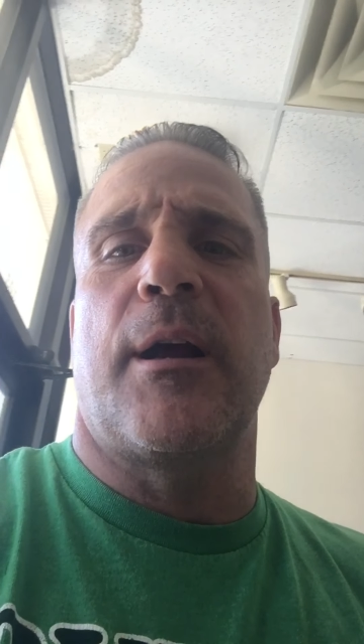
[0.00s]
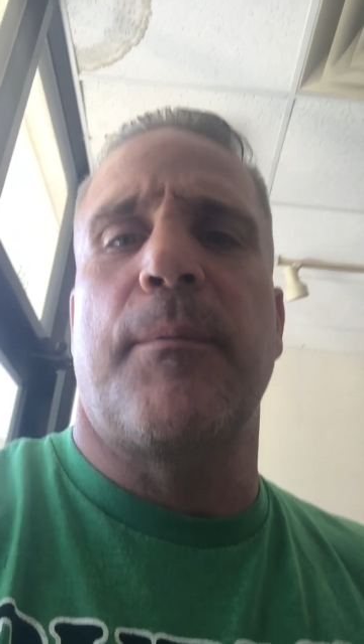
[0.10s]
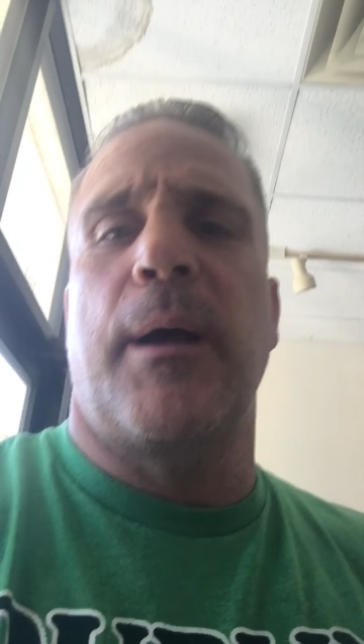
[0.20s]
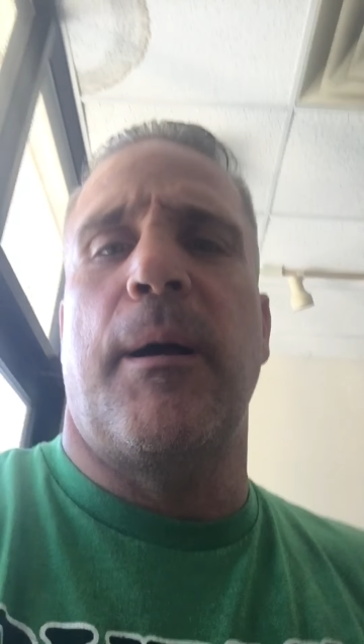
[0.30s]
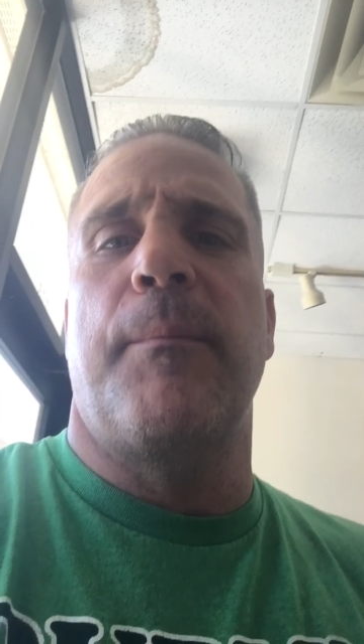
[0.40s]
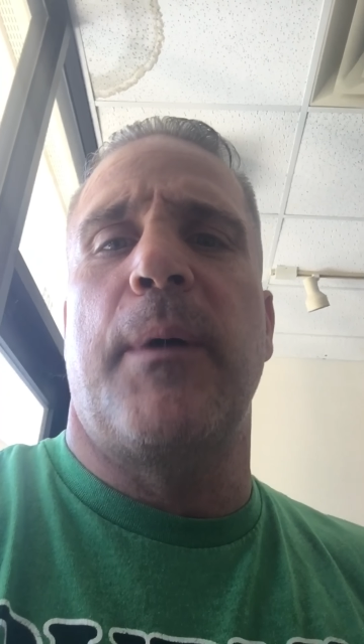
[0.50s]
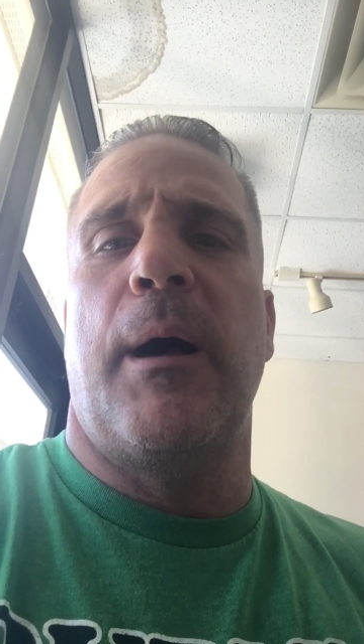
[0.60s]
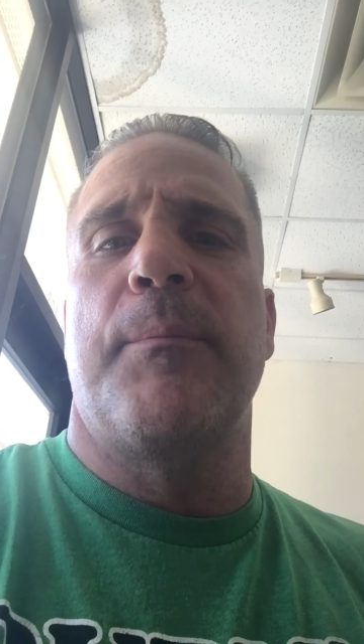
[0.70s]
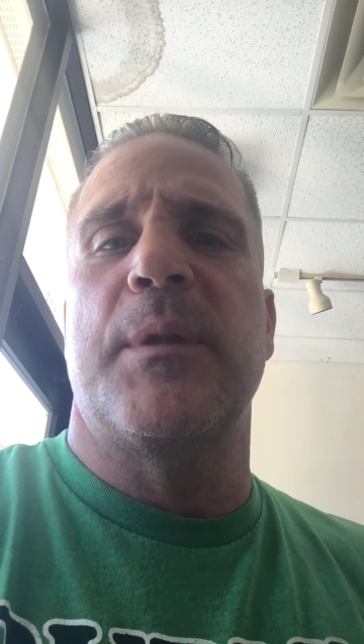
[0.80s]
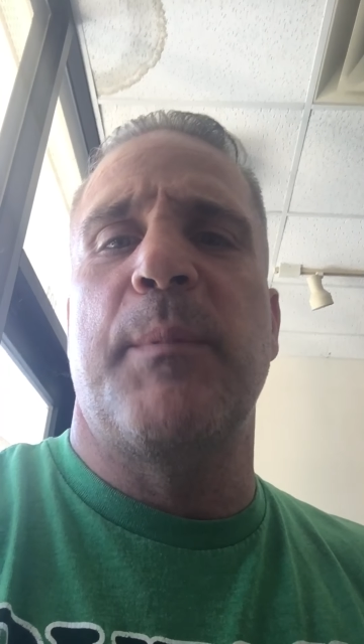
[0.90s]

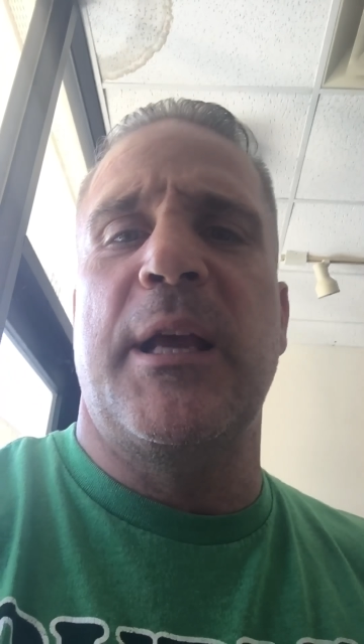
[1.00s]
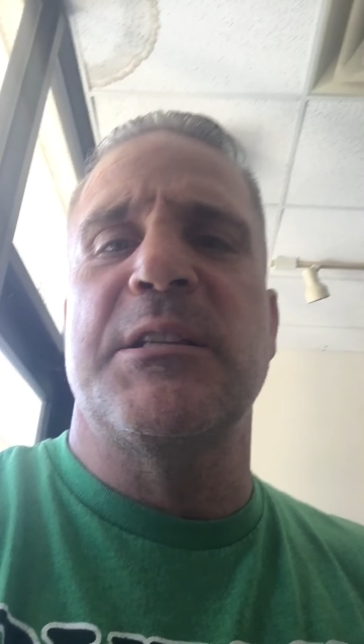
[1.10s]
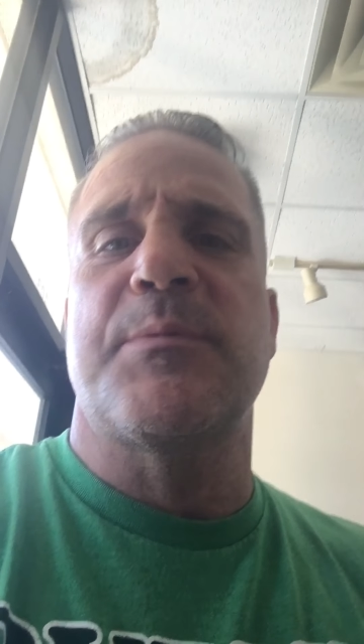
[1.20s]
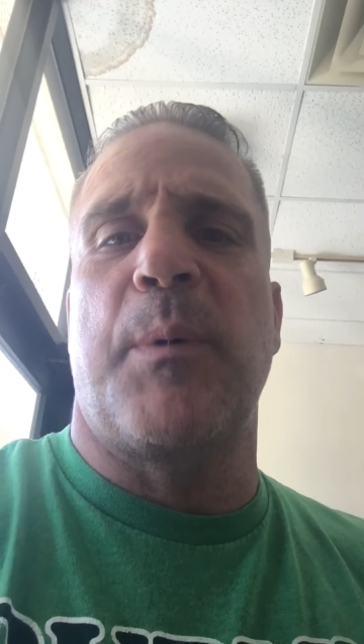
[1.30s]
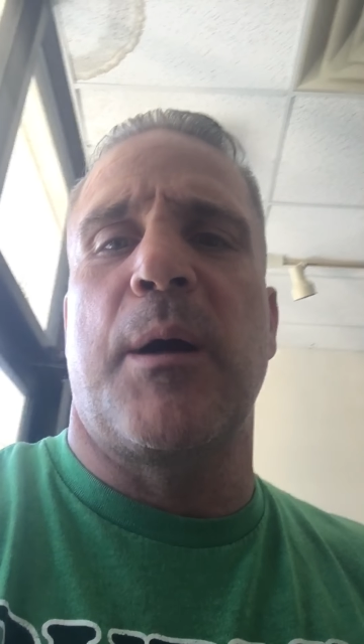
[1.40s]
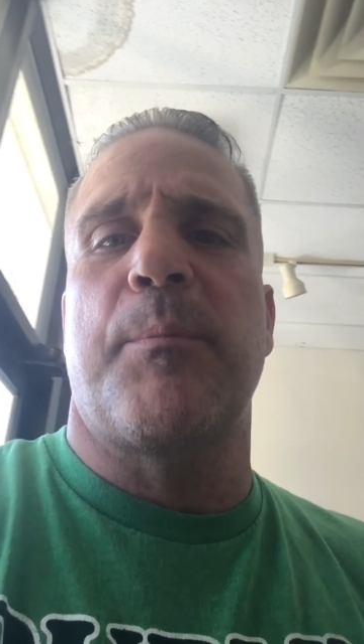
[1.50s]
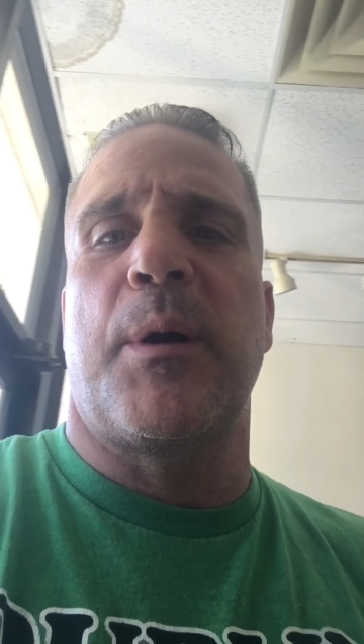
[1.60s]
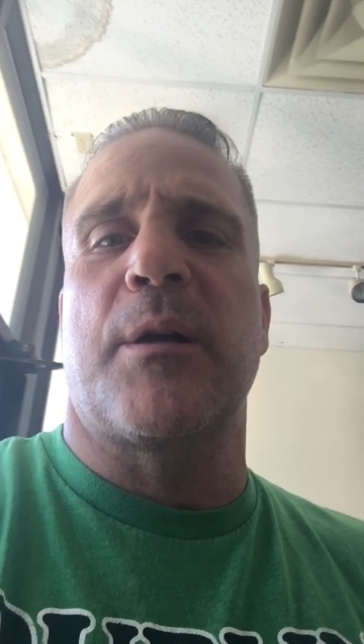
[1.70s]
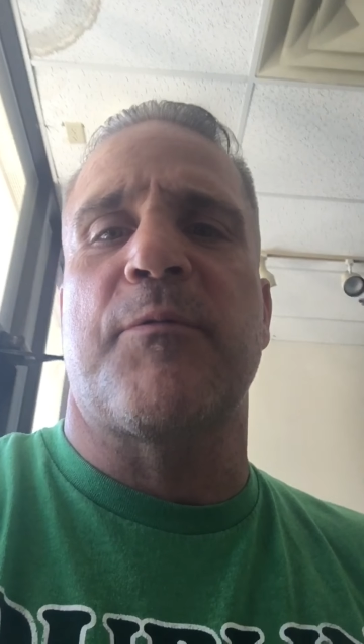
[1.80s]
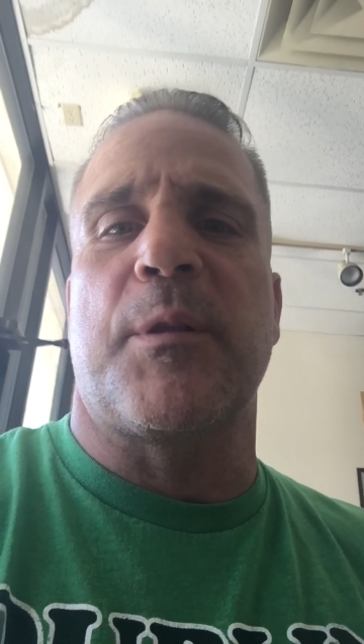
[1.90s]
I'm the main sparring
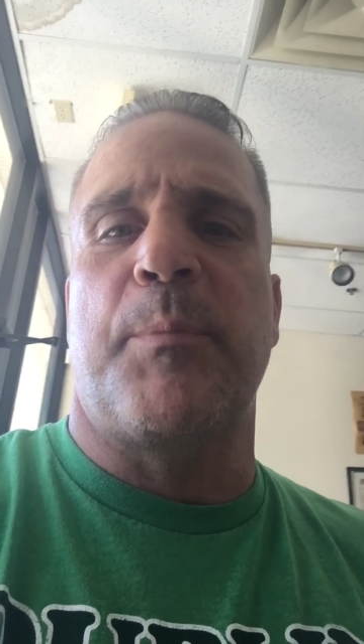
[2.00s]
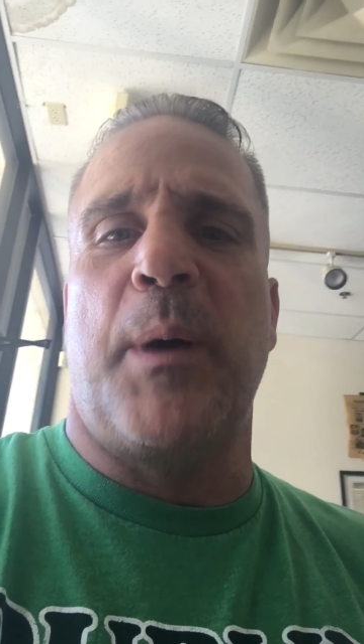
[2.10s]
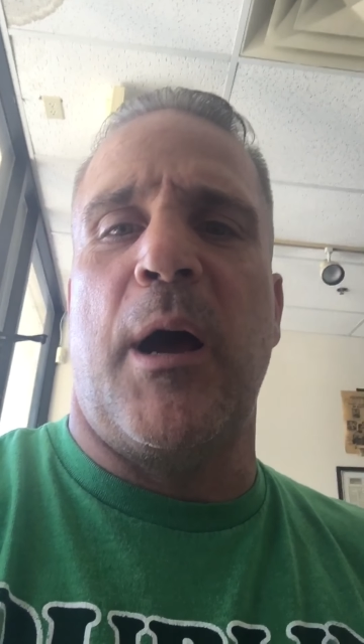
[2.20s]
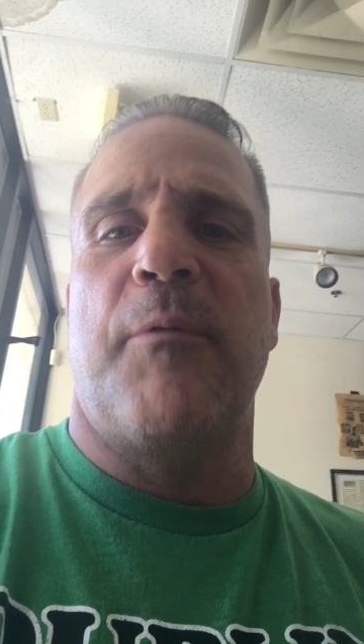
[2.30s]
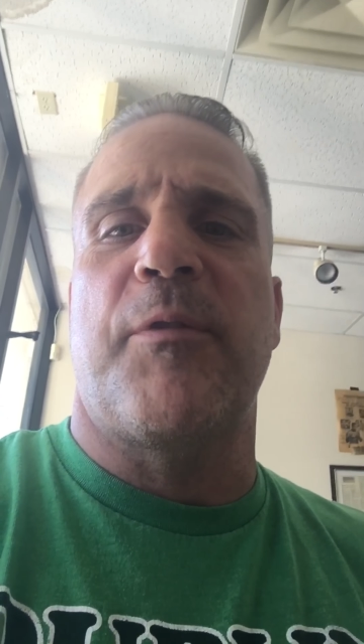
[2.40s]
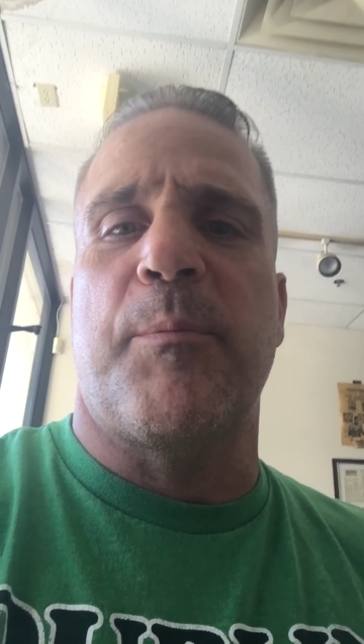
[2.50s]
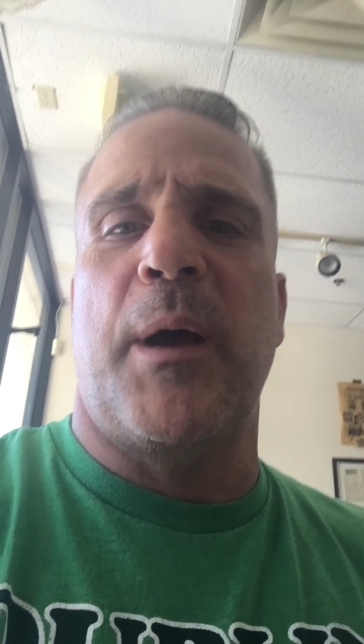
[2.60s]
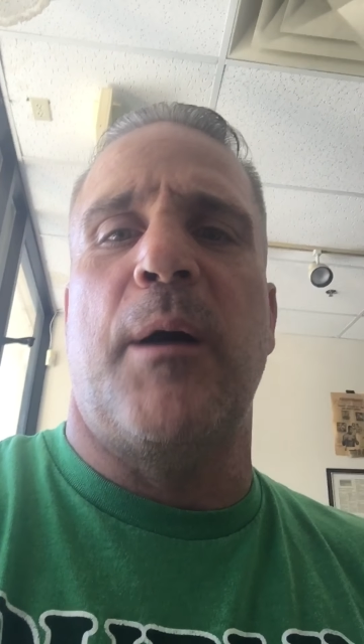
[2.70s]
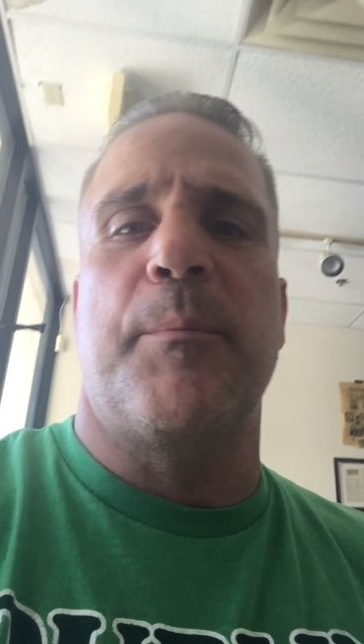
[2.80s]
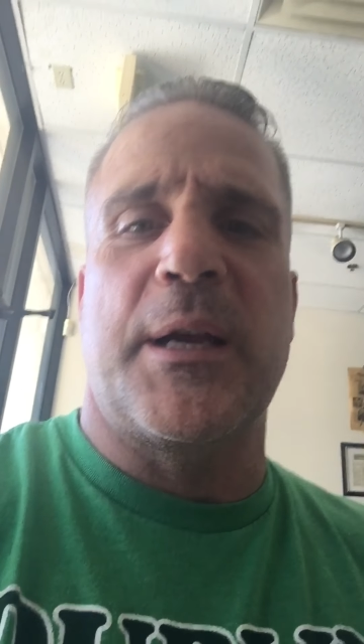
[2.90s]
partner for the pound for
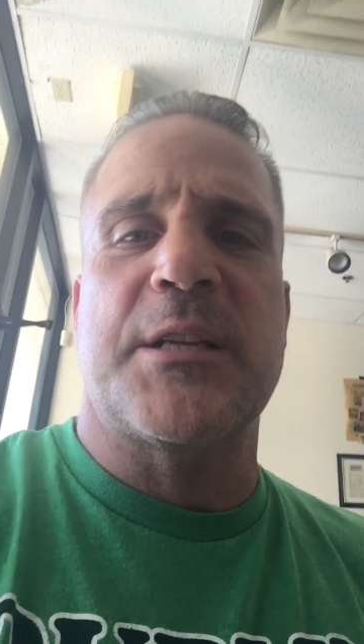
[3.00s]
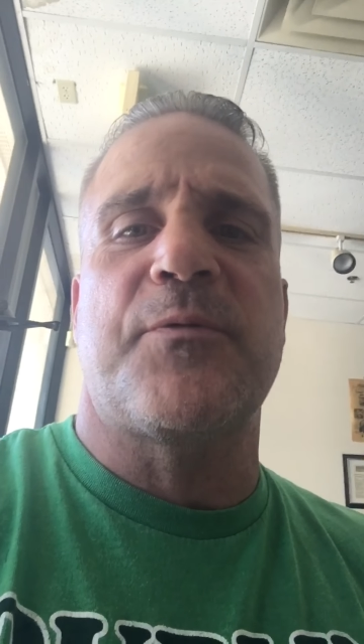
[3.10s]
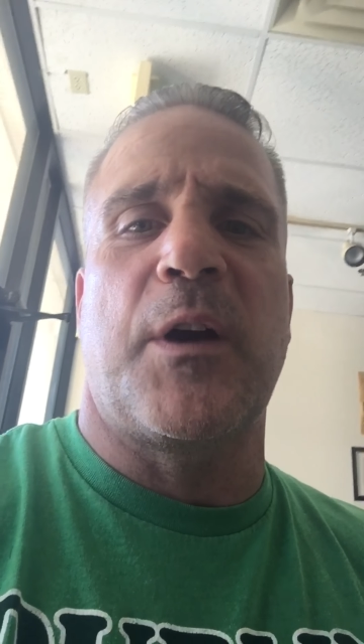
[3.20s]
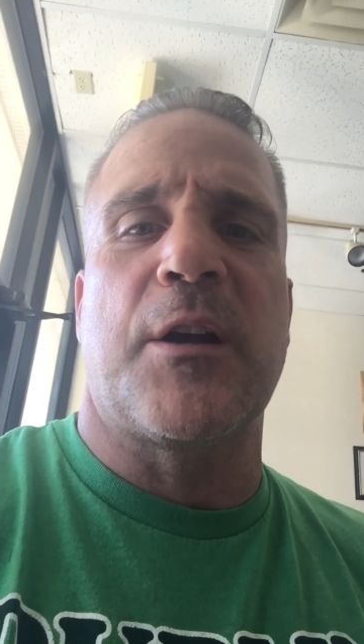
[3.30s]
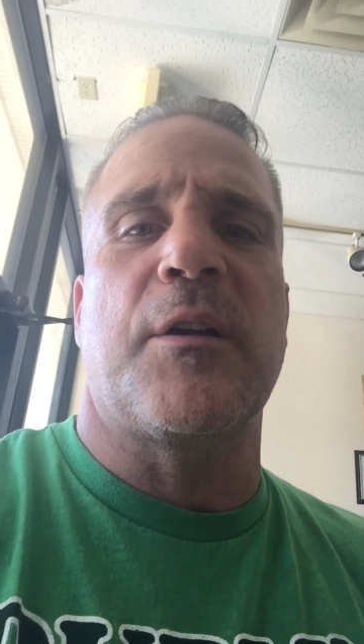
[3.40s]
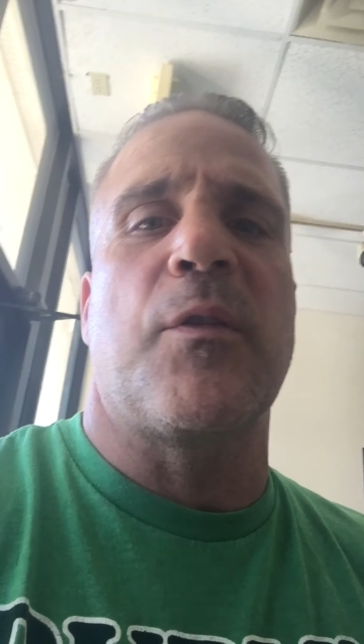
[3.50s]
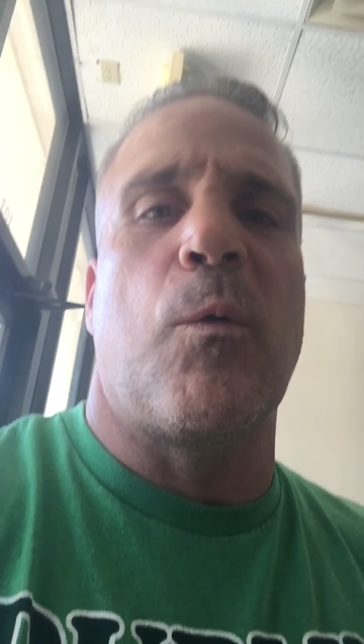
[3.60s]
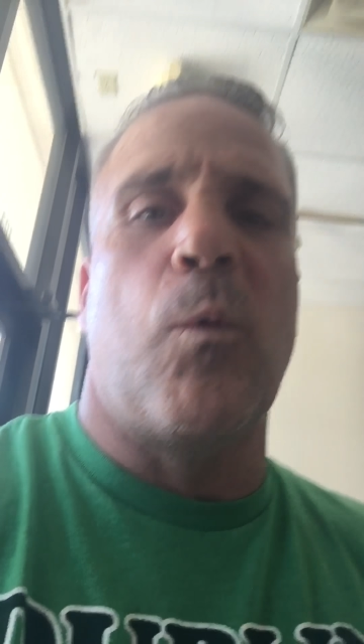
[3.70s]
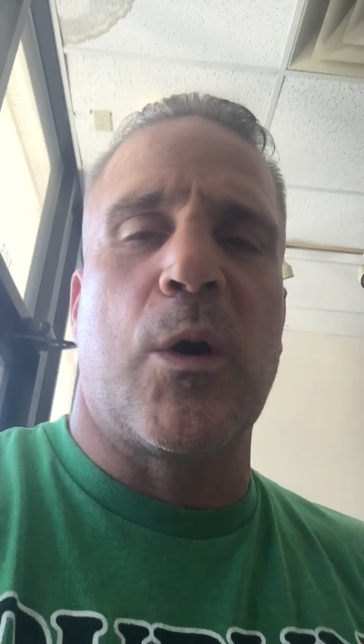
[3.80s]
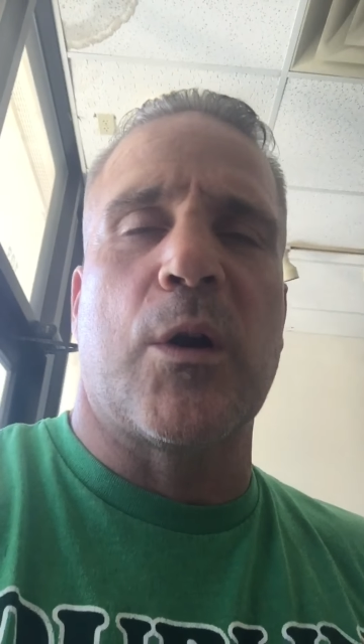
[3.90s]
pound best fighter in the
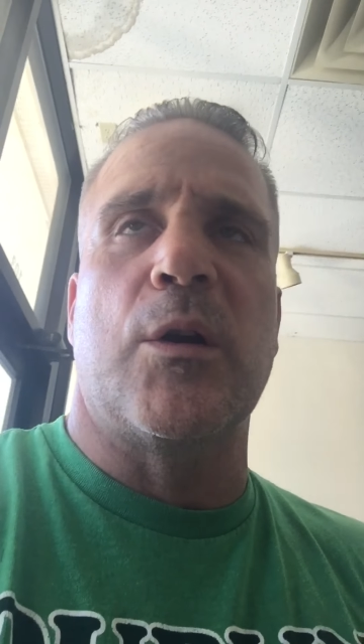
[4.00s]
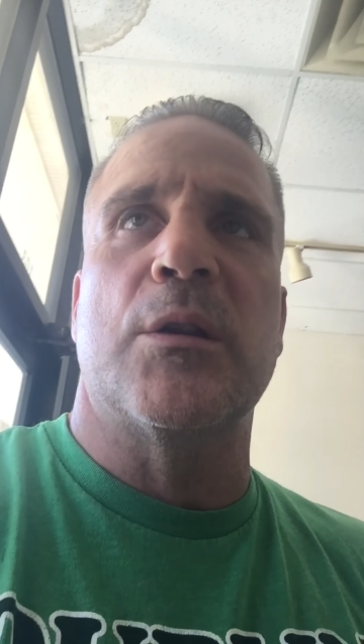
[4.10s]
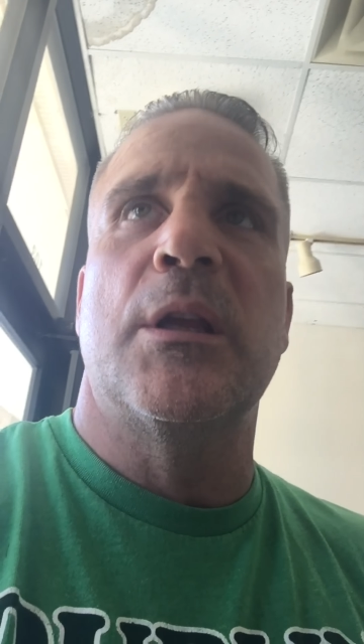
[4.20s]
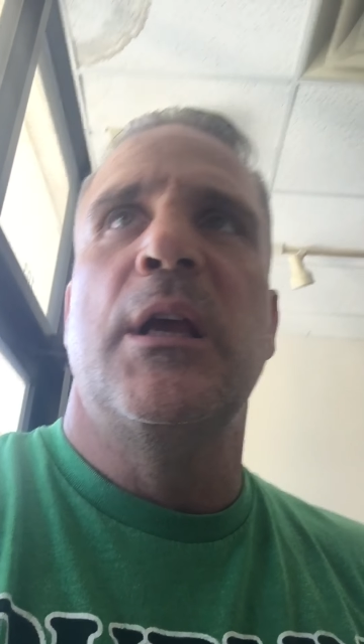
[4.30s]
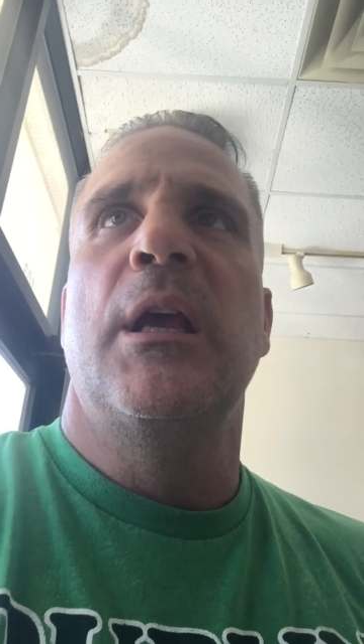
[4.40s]
world,